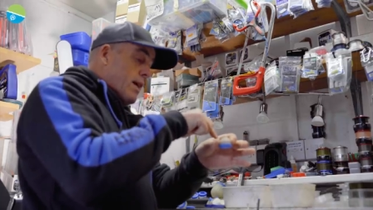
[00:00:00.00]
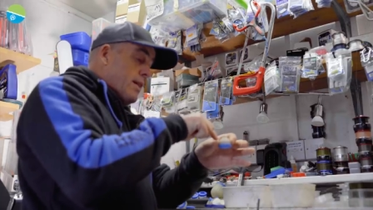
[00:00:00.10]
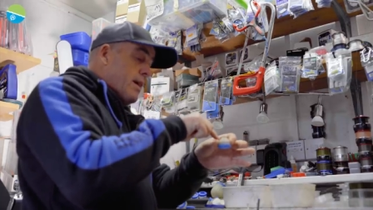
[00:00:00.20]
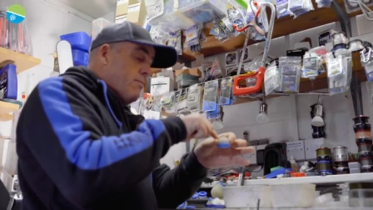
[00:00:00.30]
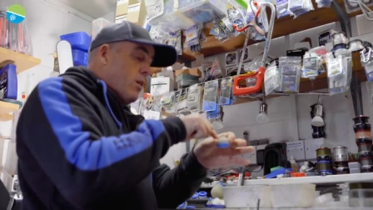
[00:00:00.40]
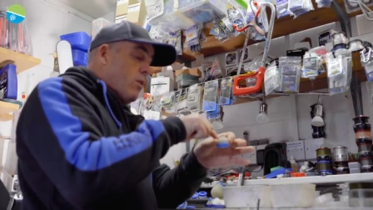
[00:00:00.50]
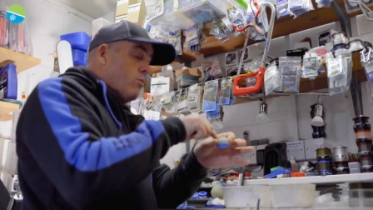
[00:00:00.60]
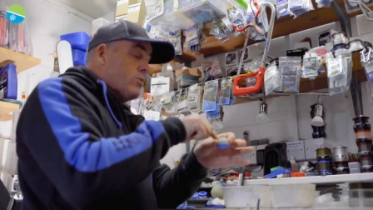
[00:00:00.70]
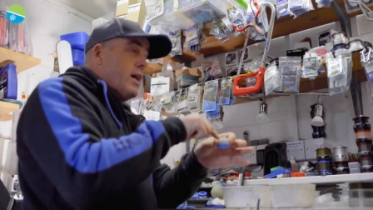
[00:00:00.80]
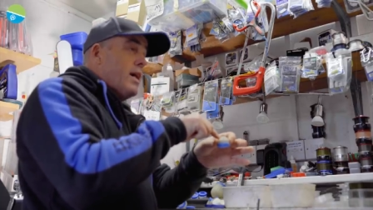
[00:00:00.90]
and them
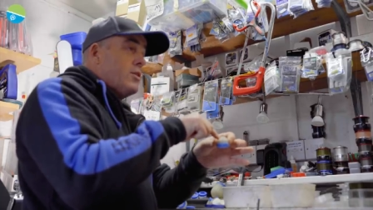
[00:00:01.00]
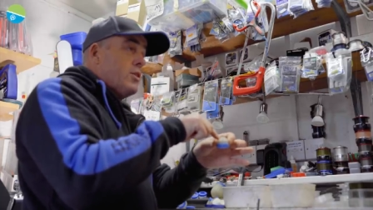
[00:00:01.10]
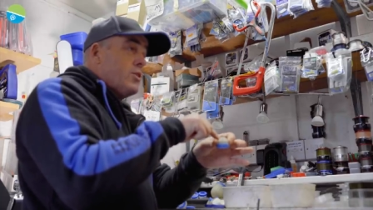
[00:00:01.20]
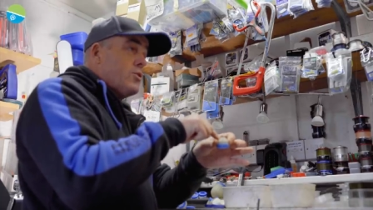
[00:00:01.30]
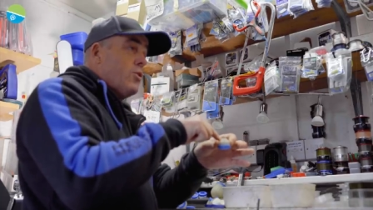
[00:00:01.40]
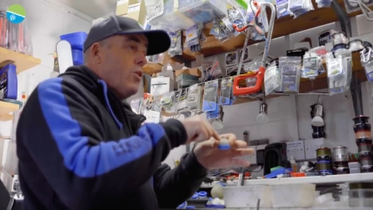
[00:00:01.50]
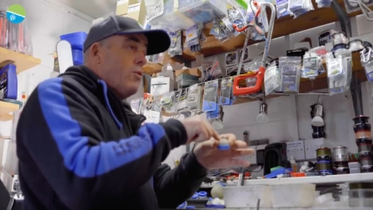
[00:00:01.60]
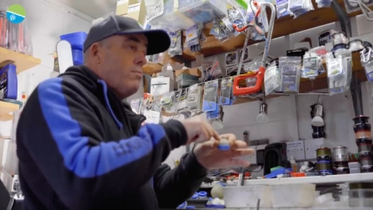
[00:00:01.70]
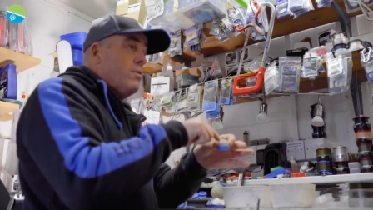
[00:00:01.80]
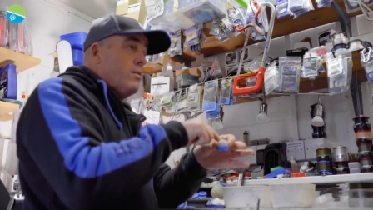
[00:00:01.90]
holes actually
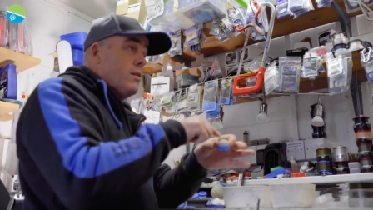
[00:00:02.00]
stop,